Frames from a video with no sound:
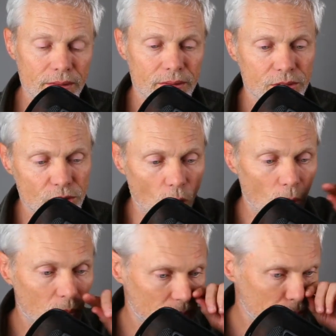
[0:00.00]

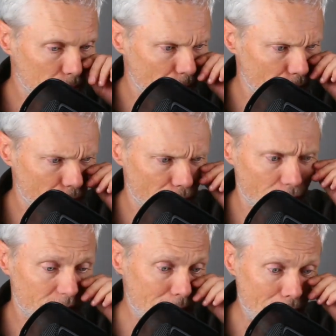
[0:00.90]
So, if you
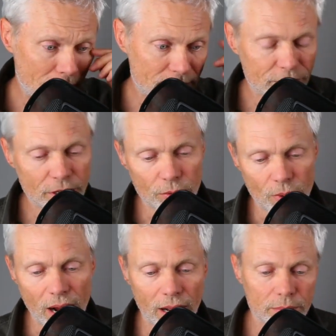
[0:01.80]
get attacked, if you get
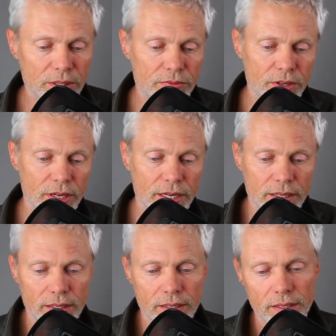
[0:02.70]
robbed, if you
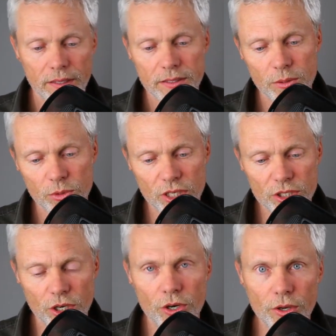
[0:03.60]
get someone tries
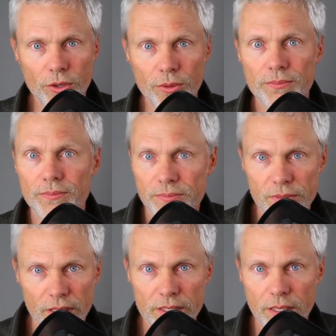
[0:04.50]
to hurt you,
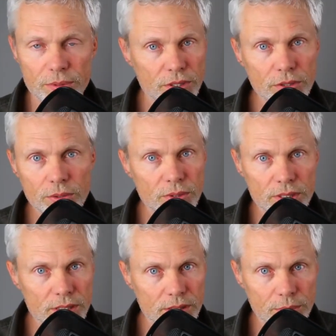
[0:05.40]
it's up to you
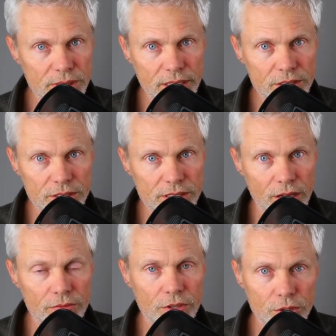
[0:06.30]
just to protect
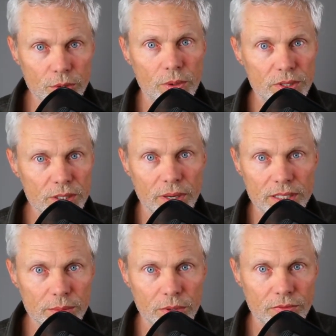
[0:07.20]
yourself. You are
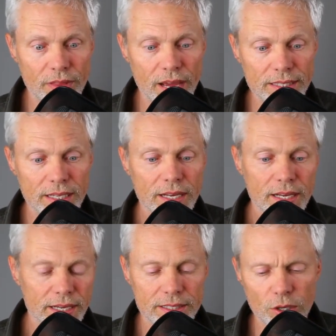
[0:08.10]
responsible for that.
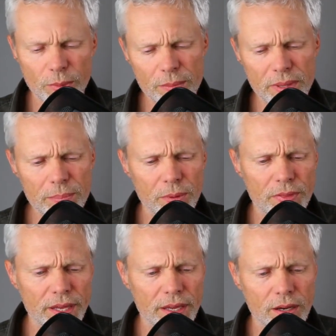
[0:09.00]
And so many people
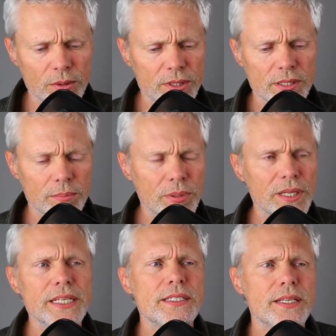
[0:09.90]
think, oh, it's the
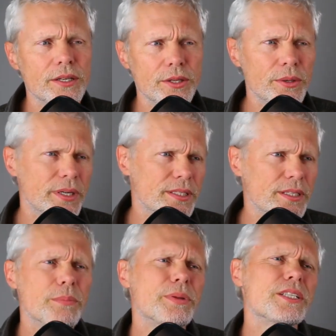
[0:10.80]
police that'll do it.
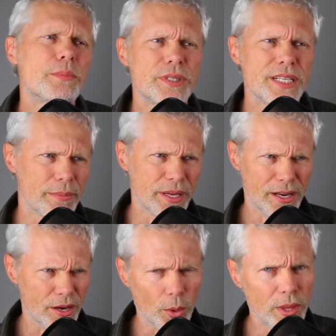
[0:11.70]
Oh, the police will protect me.
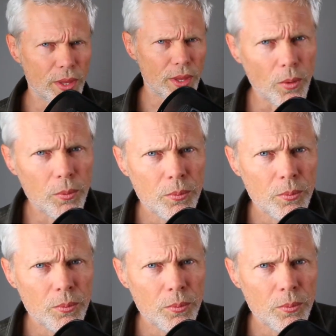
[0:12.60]
No, they won't.